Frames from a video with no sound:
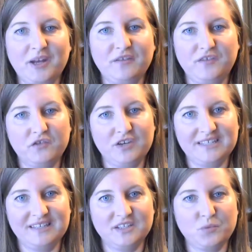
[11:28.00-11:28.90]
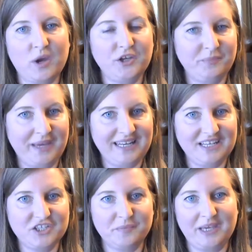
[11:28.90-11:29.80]
few reasons why you may need
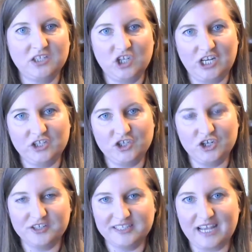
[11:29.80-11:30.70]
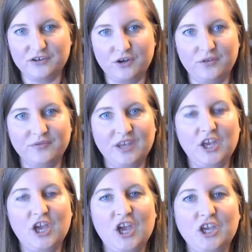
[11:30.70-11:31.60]
to make a change to your schedule.
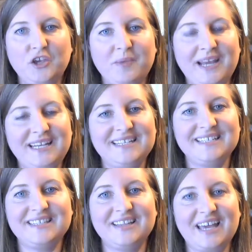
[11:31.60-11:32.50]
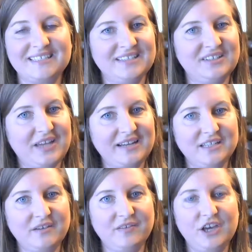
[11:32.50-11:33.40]
You might need to select an
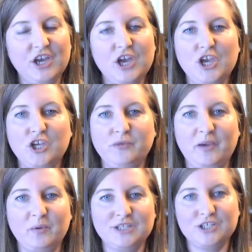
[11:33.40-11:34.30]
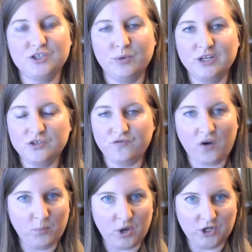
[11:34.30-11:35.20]
elective. You may want to switch
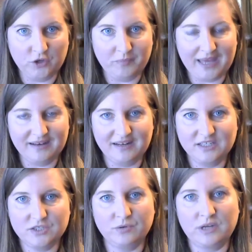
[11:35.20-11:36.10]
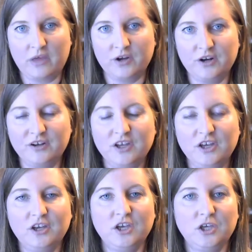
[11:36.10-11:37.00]
from one humanities to another.
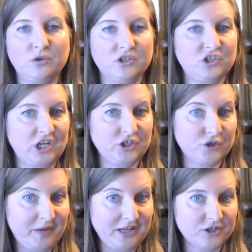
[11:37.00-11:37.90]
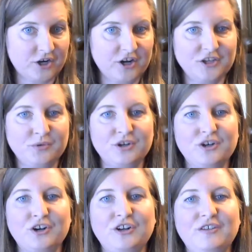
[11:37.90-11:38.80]
You could change your major. You could
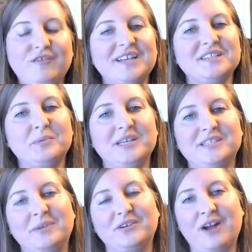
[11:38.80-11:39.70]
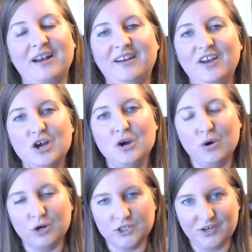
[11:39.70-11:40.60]
earn advanced placement credit
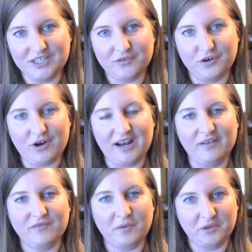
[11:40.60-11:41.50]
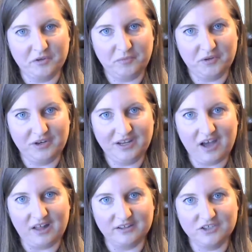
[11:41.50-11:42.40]
or transfer credit from a community
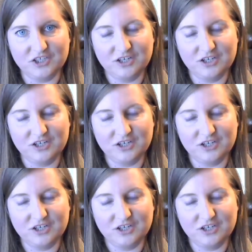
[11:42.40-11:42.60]
college,